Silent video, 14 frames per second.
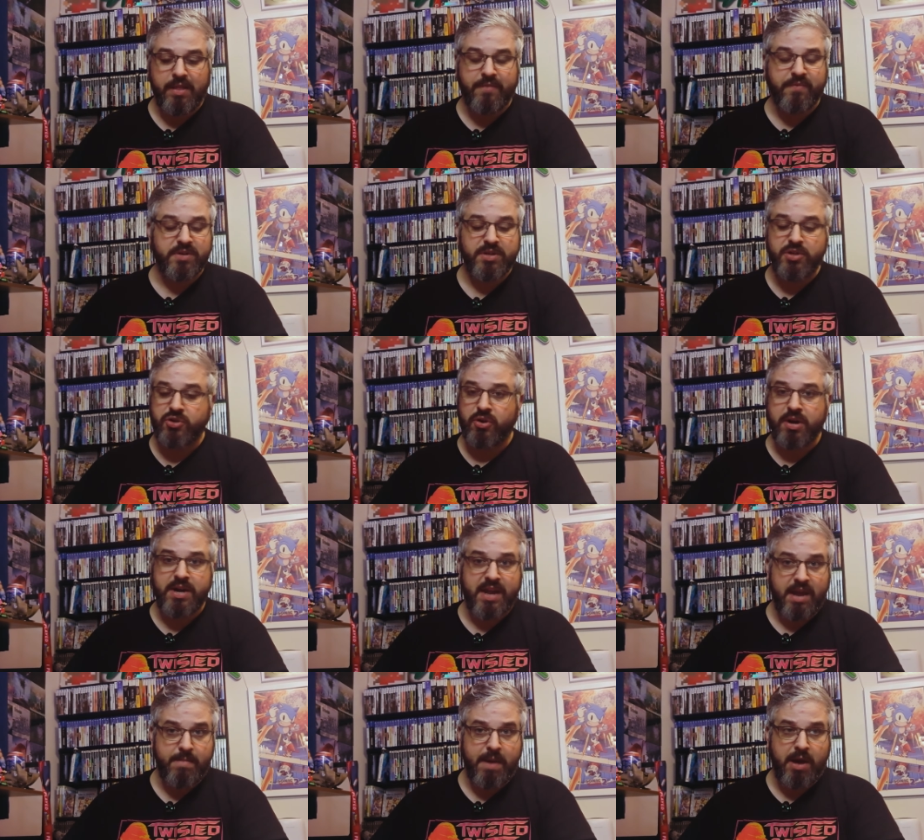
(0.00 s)
The first Uncharted
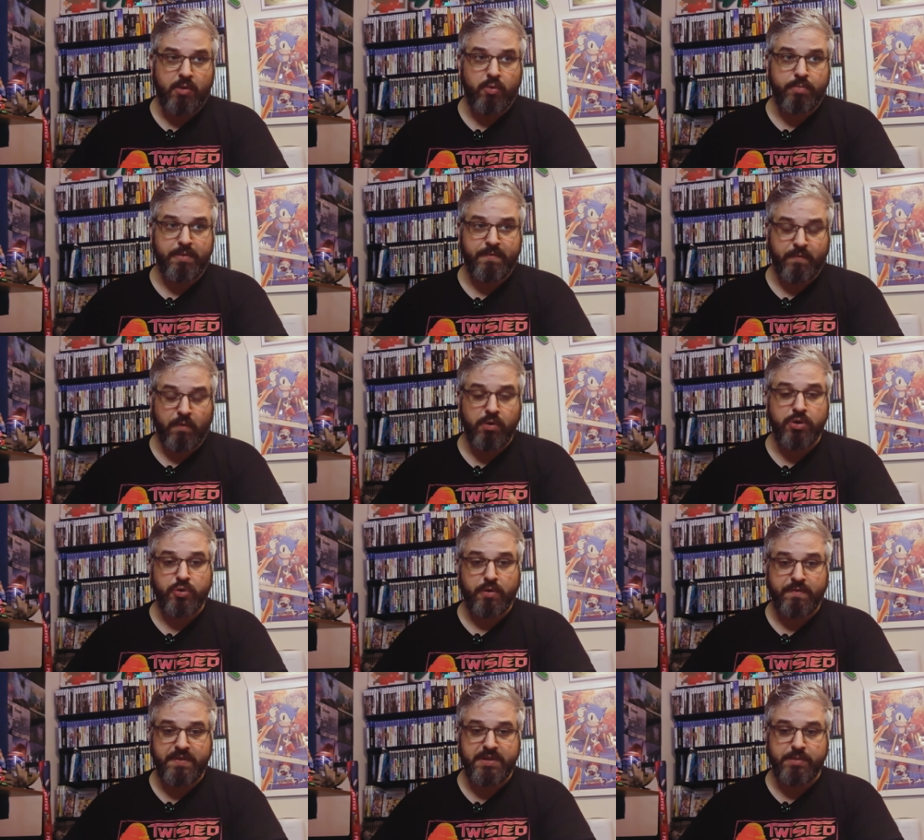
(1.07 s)
came out before
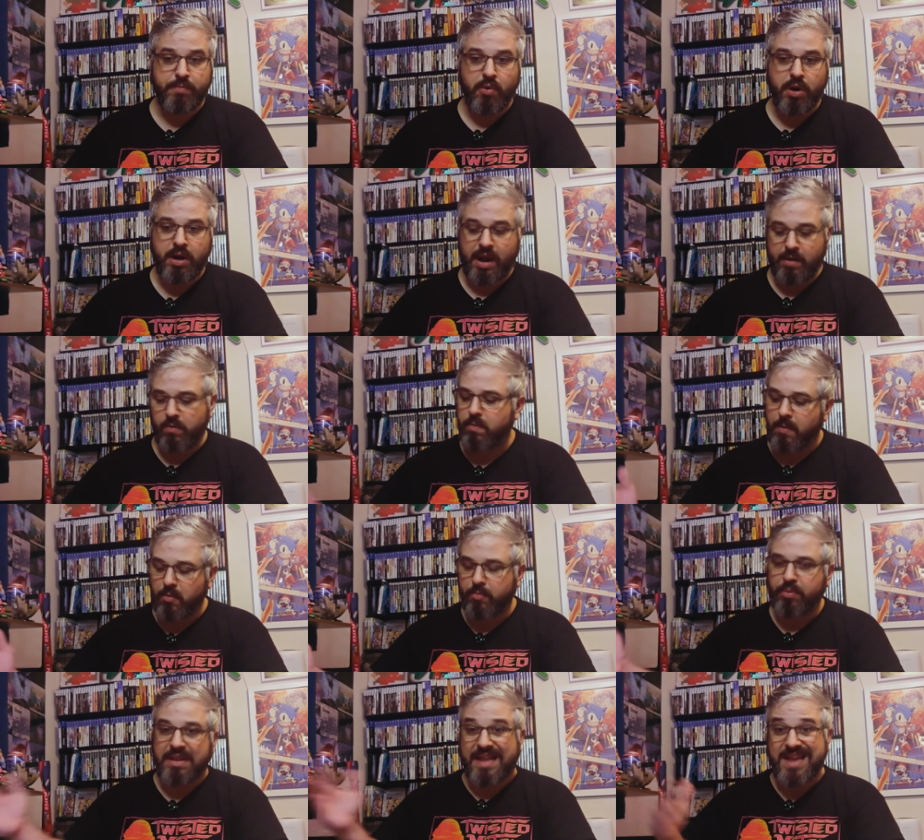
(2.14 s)
trophy support. I remember
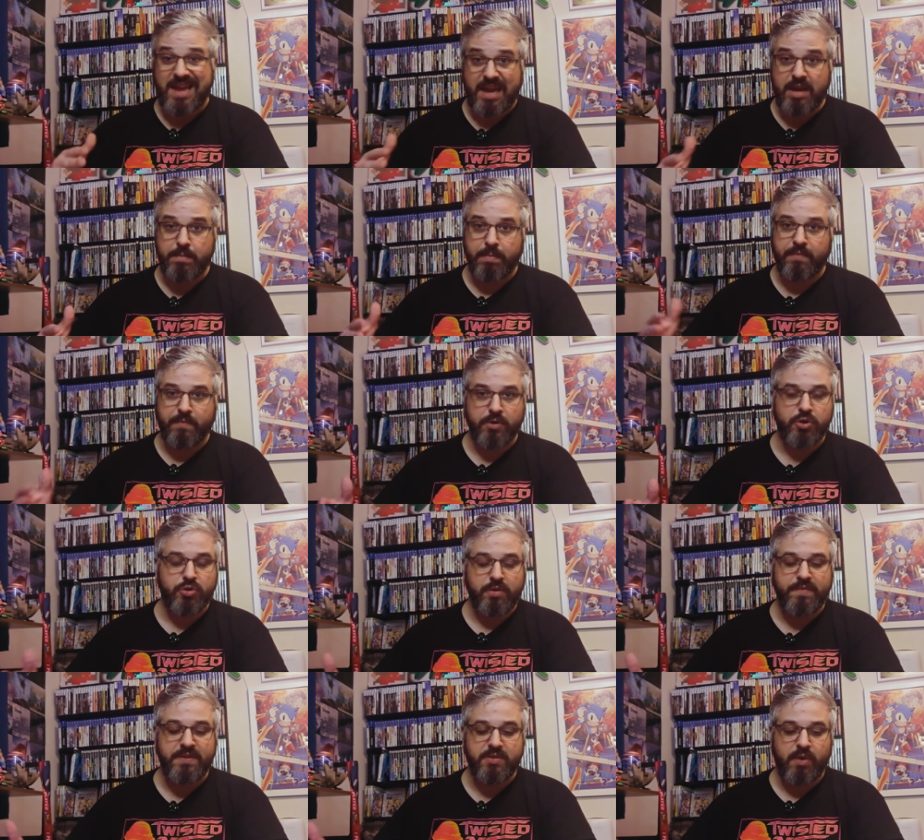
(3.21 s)
playing it before
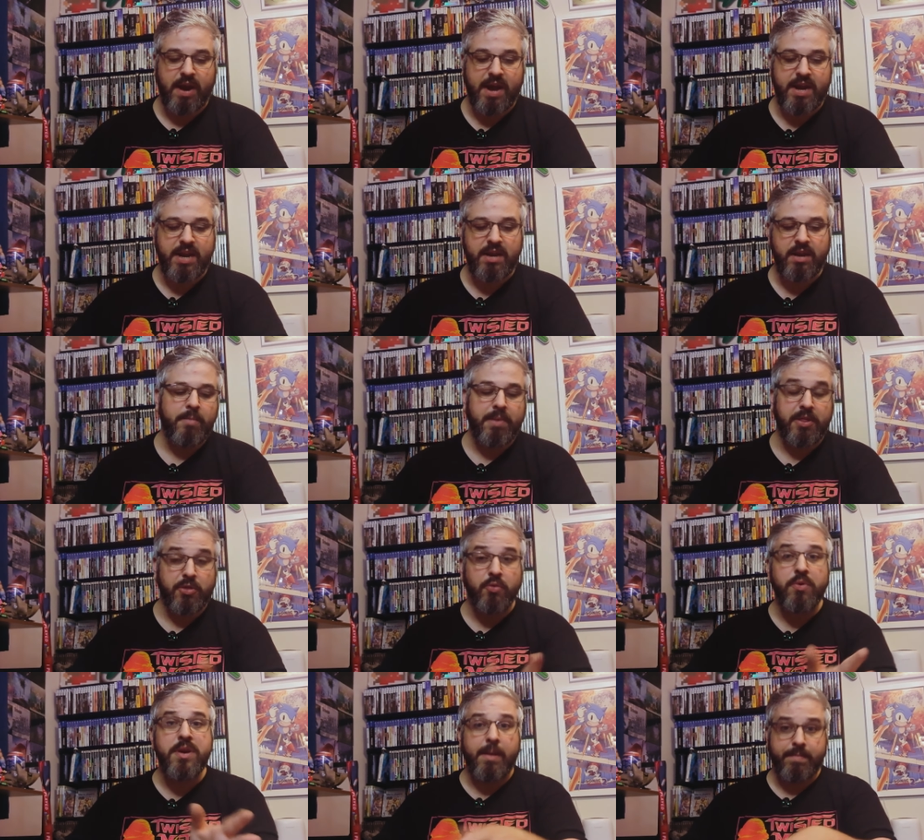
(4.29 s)
trophies were added, but
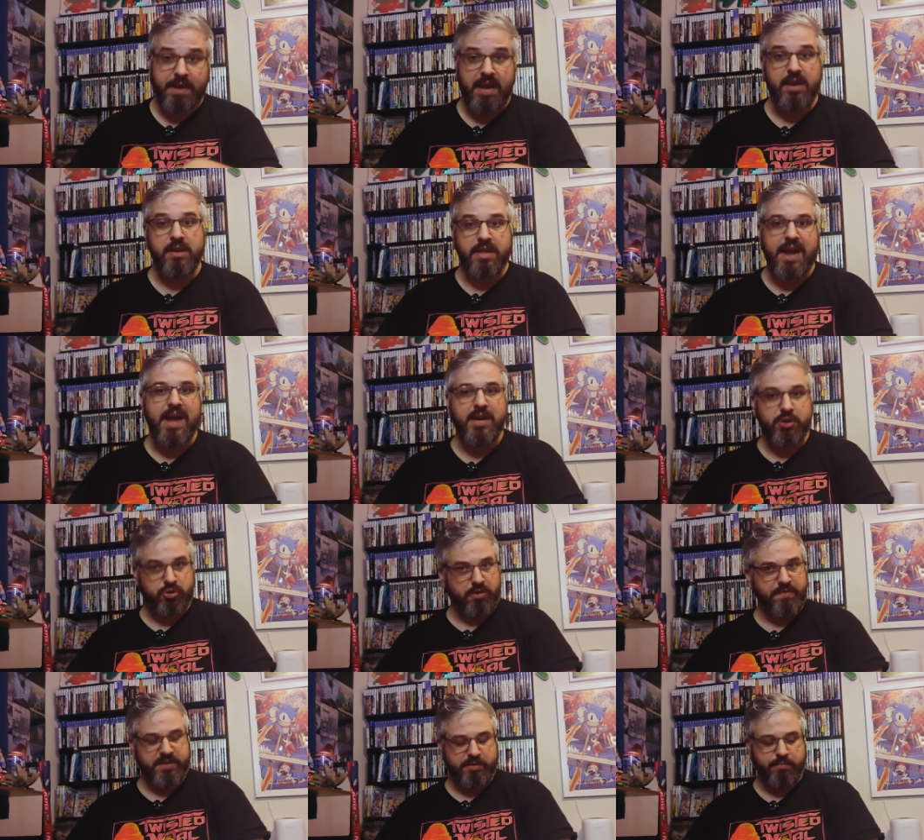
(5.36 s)
through an update, they added
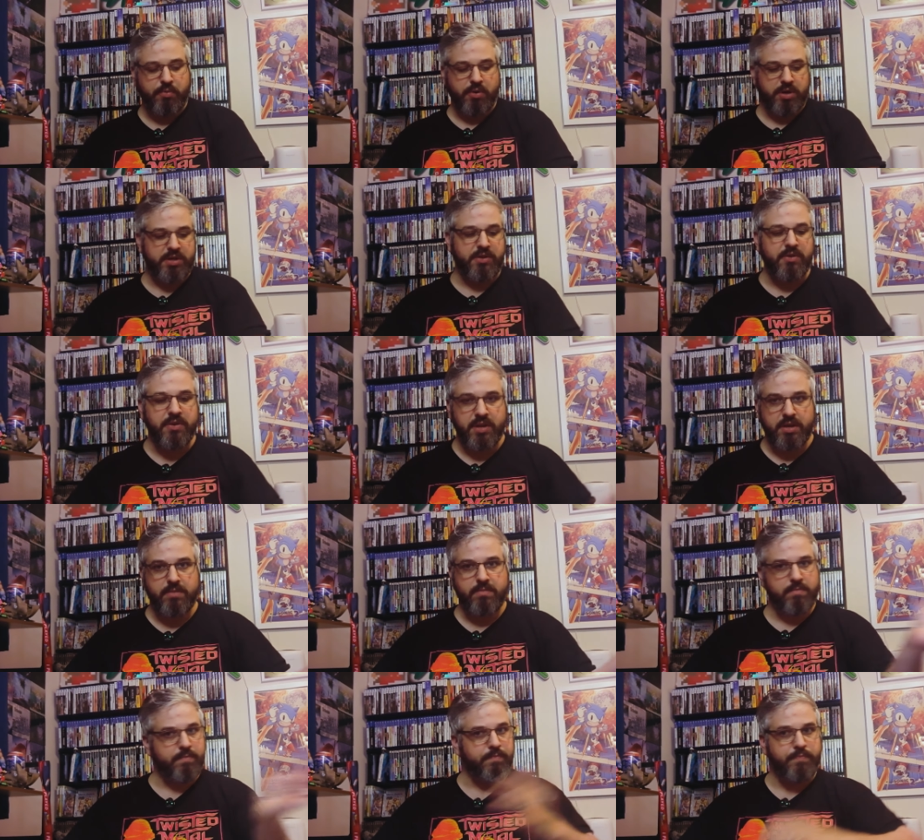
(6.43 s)
trophy support. So you could
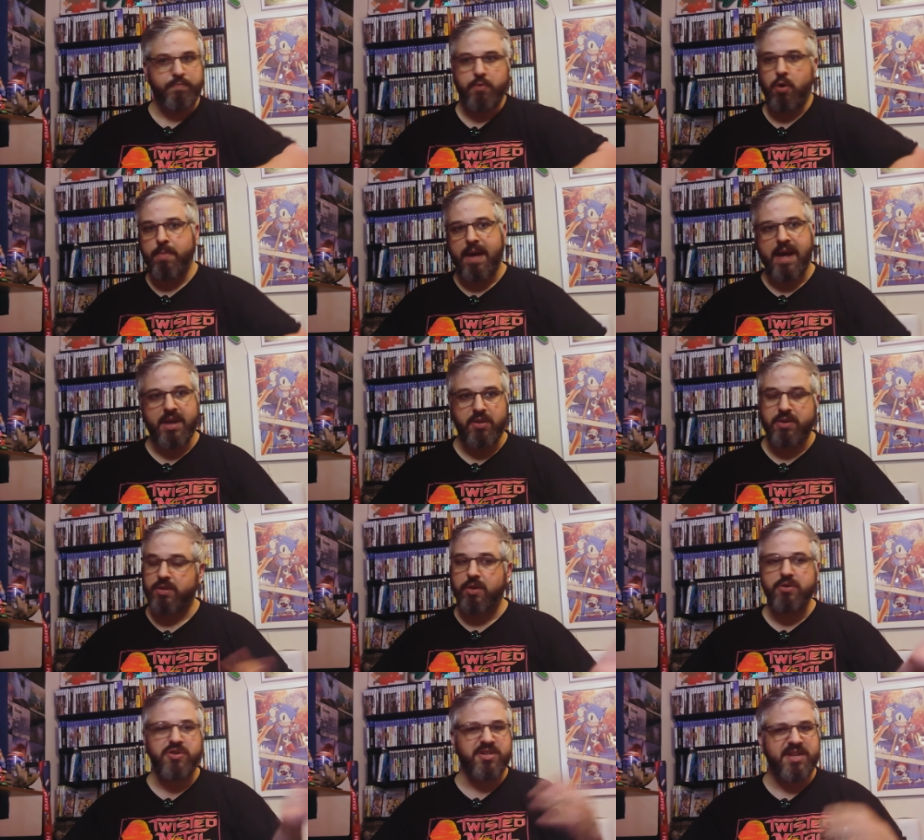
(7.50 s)
go back, you
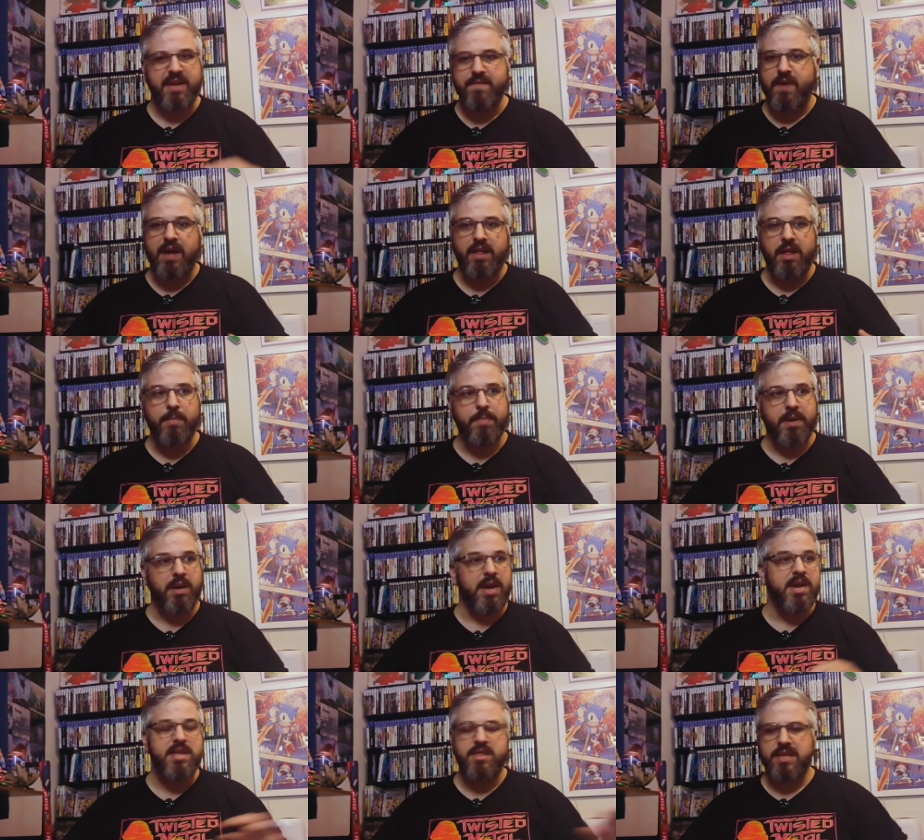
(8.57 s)
could load your save file up,
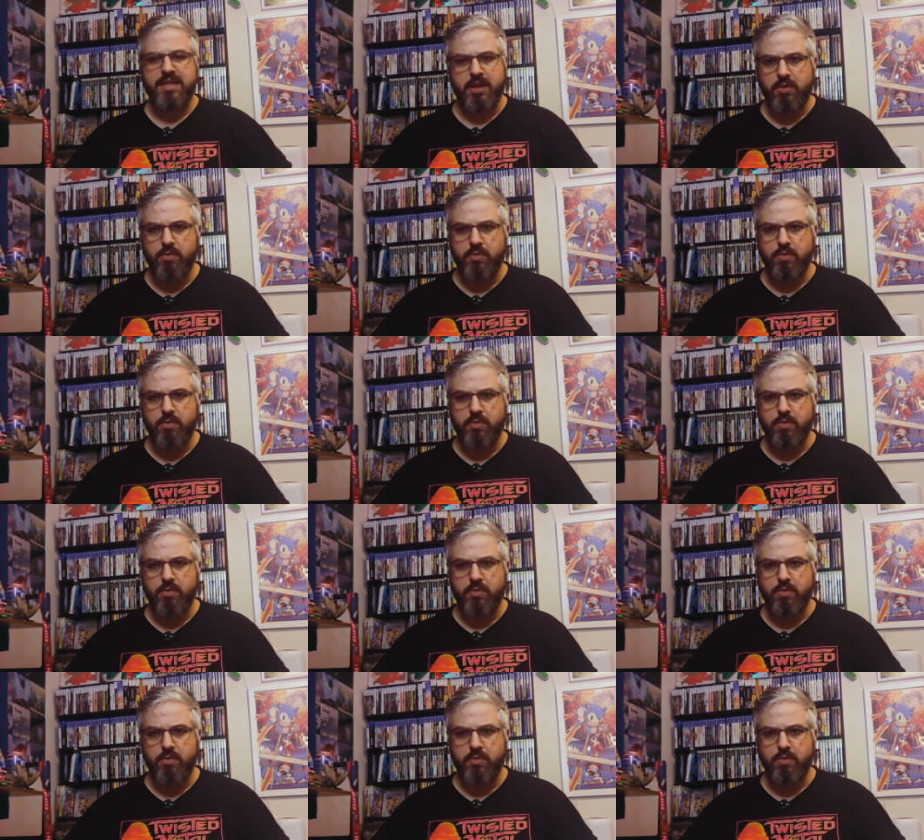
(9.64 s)
and anything